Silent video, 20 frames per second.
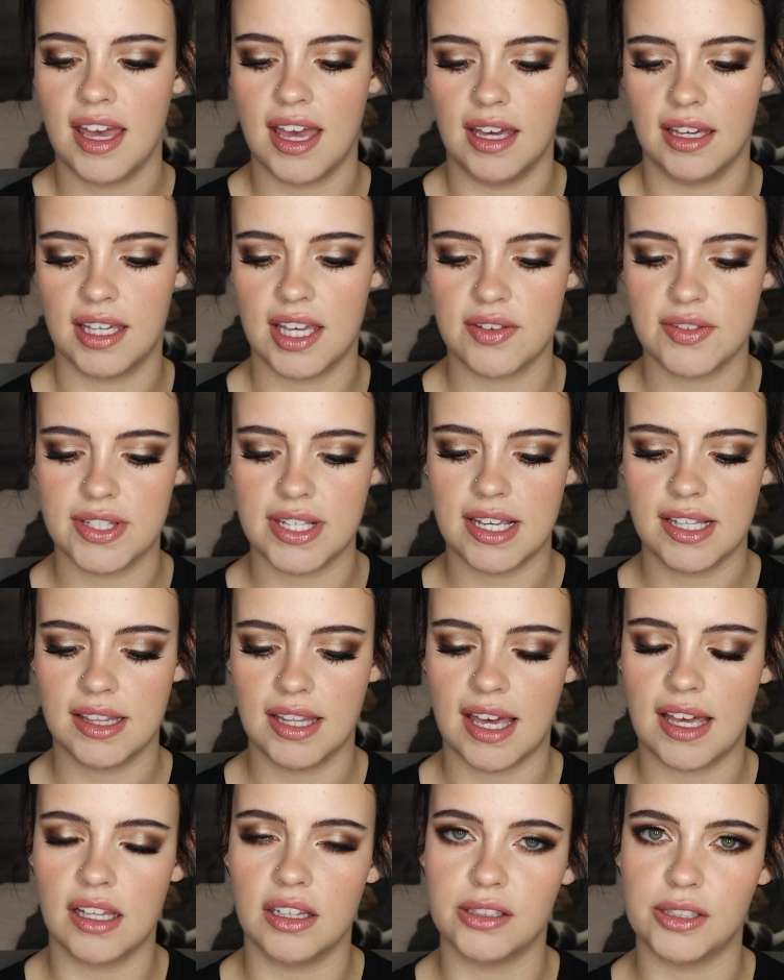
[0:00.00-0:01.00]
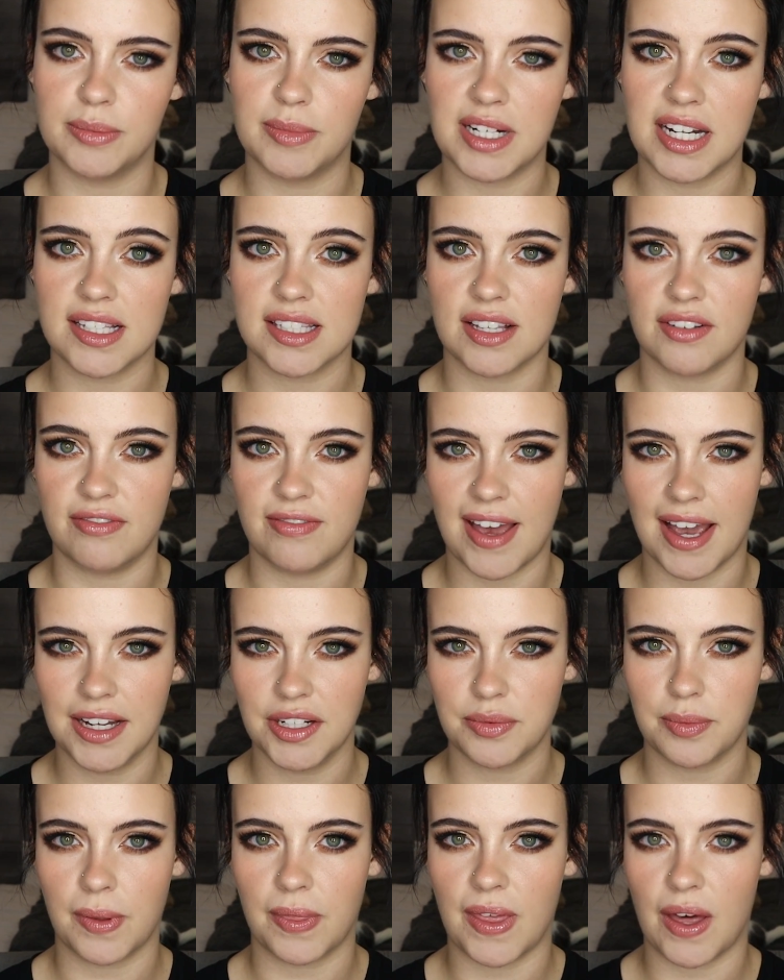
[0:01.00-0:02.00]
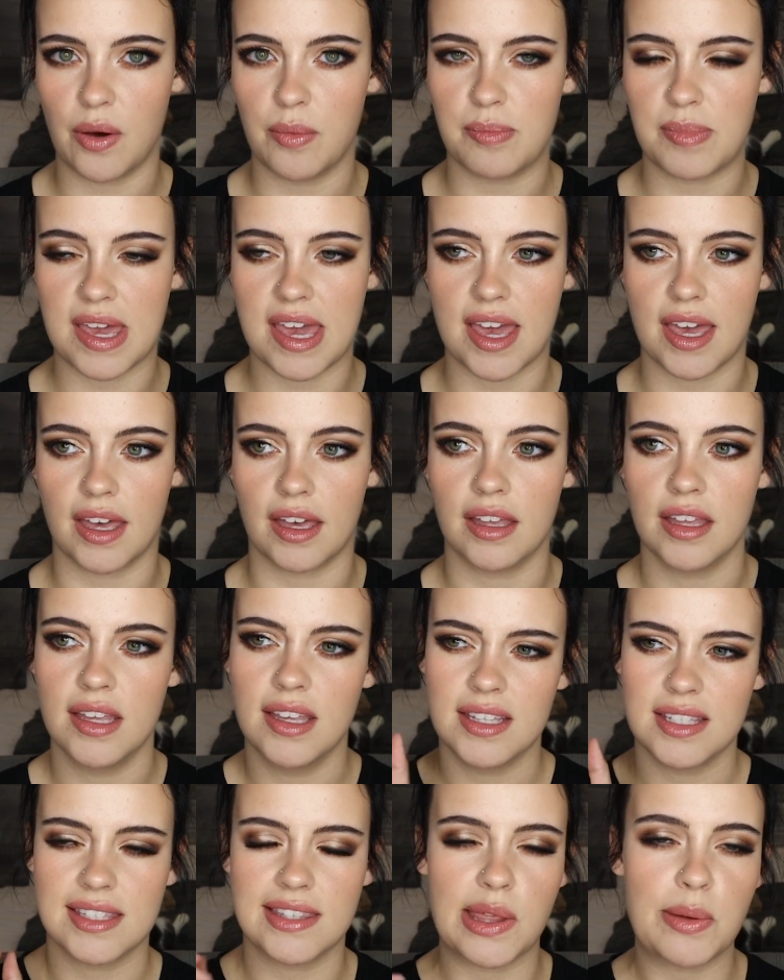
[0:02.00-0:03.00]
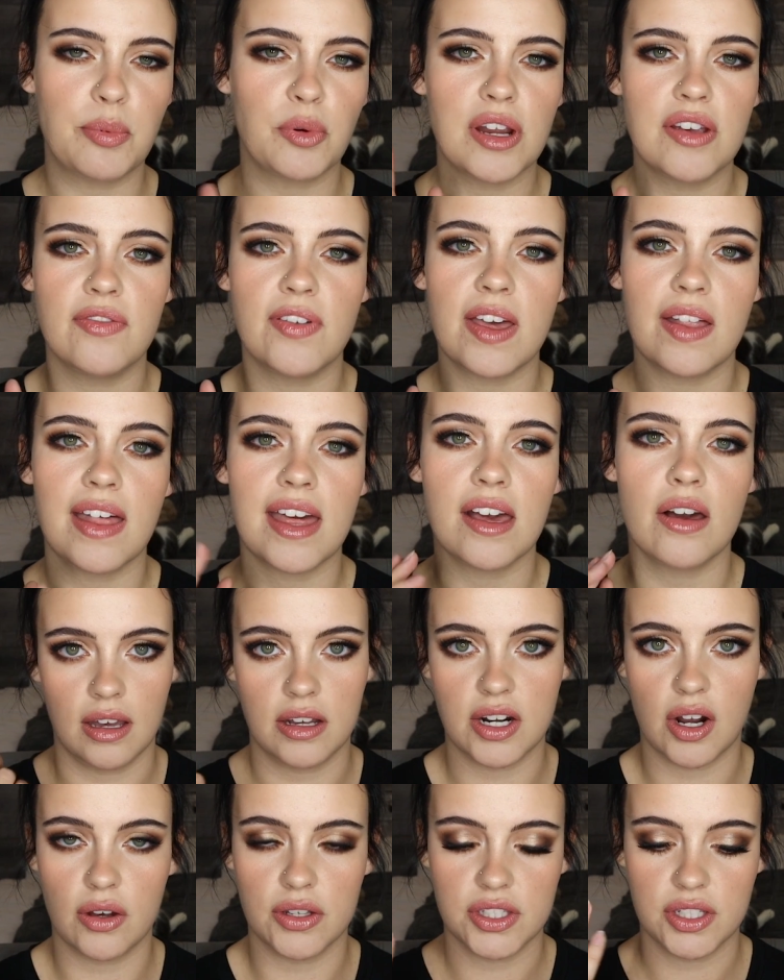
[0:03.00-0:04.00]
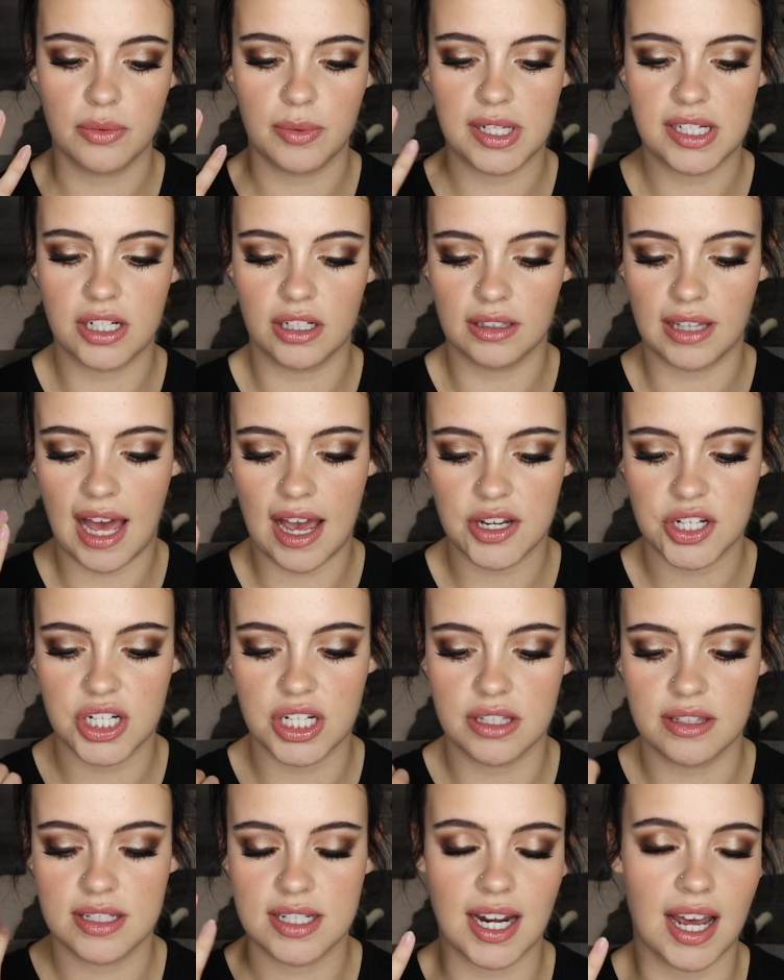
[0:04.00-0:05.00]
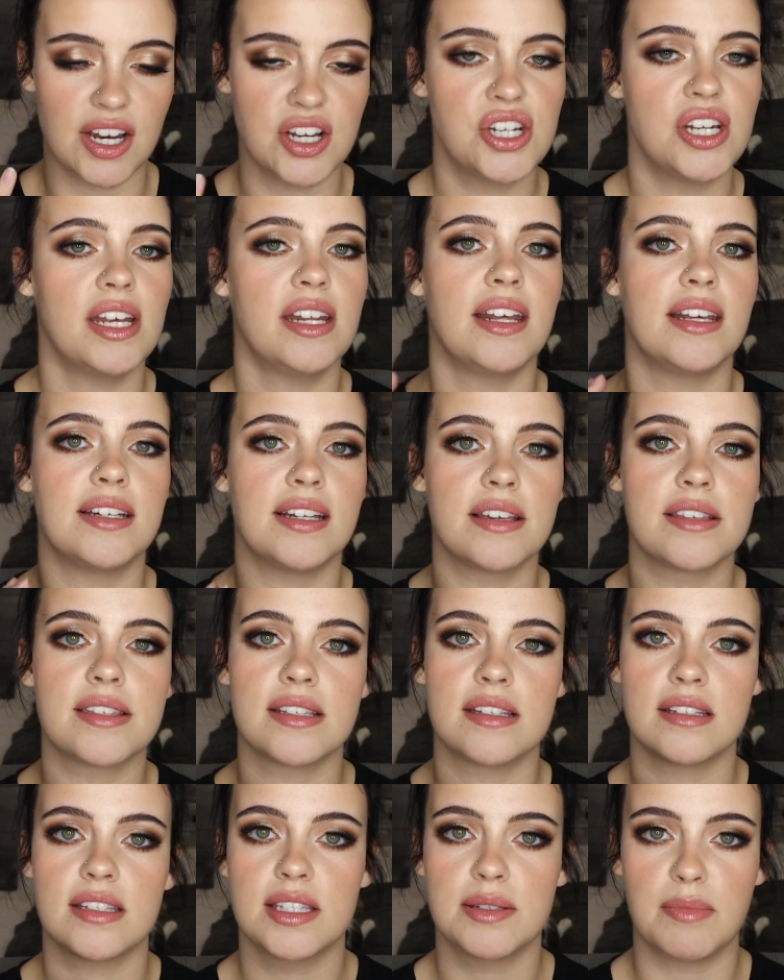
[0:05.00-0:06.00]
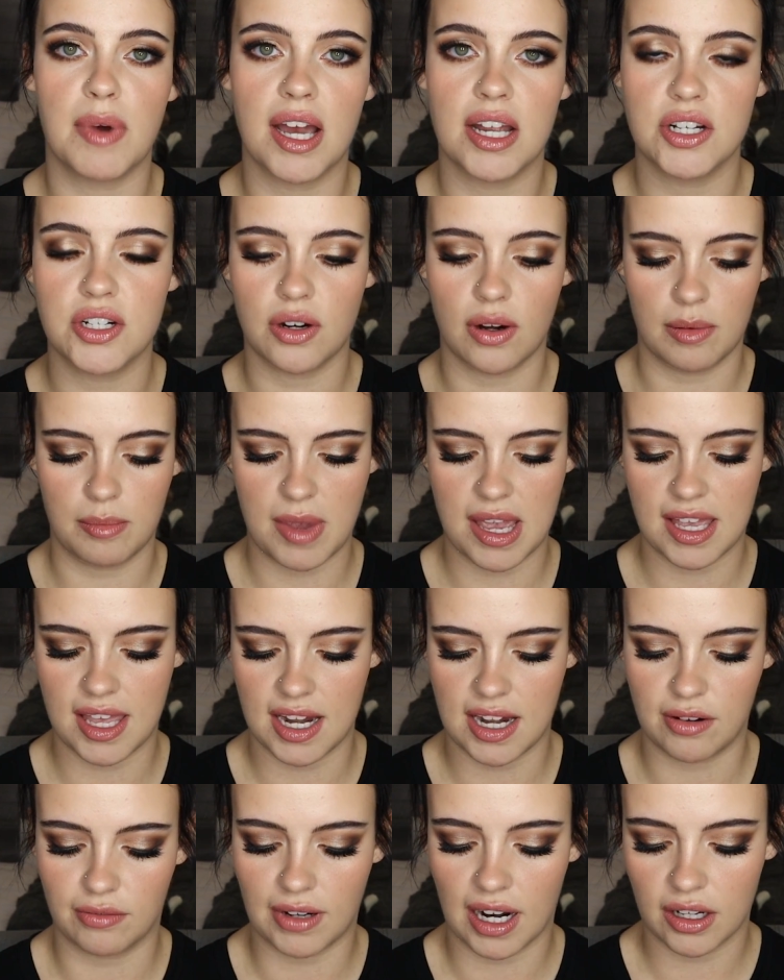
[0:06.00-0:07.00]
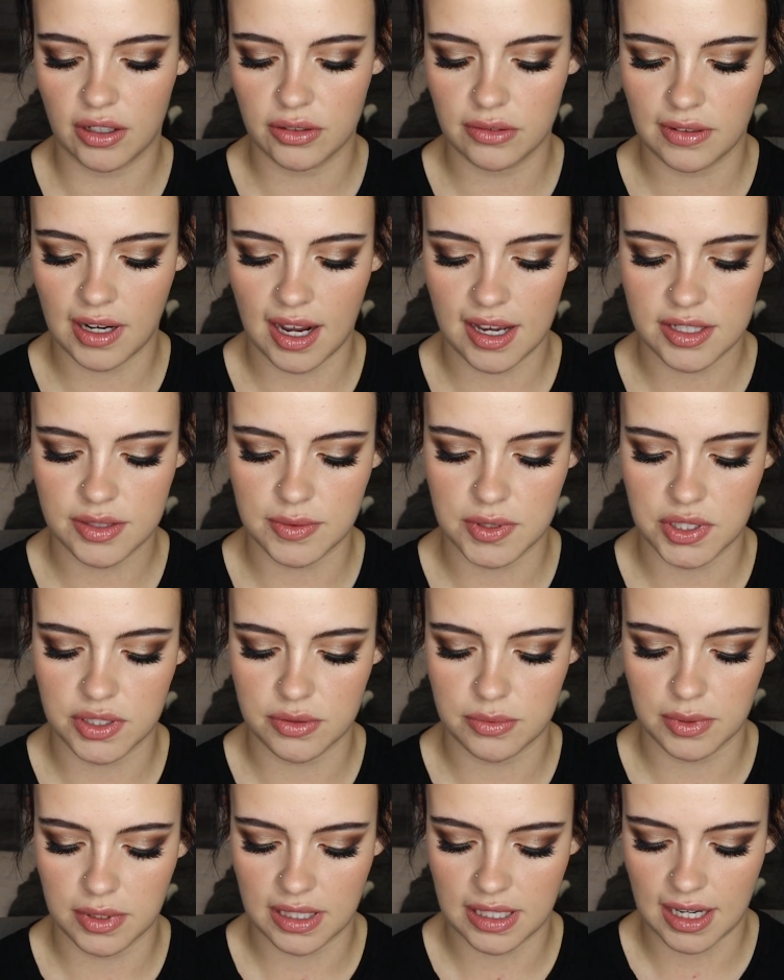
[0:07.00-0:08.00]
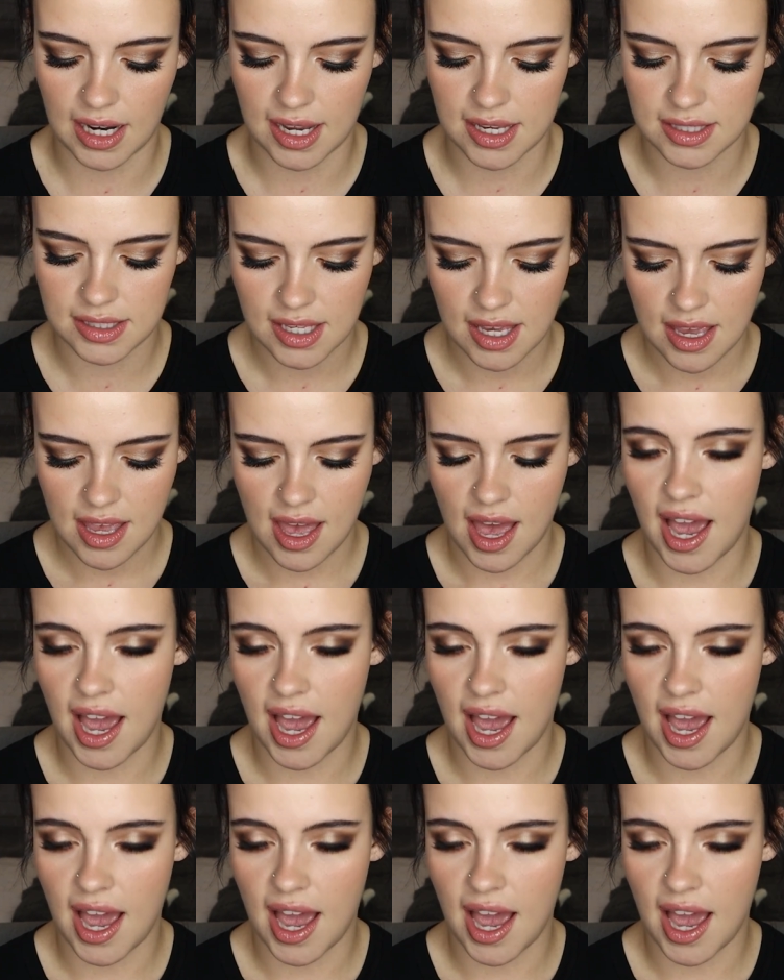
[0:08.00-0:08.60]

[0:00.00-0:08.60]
It gives it like a luminous effect without being slippery feeling and also when your lashes touch it, it doesn't smudge or make any raccoon eyes which is really nice.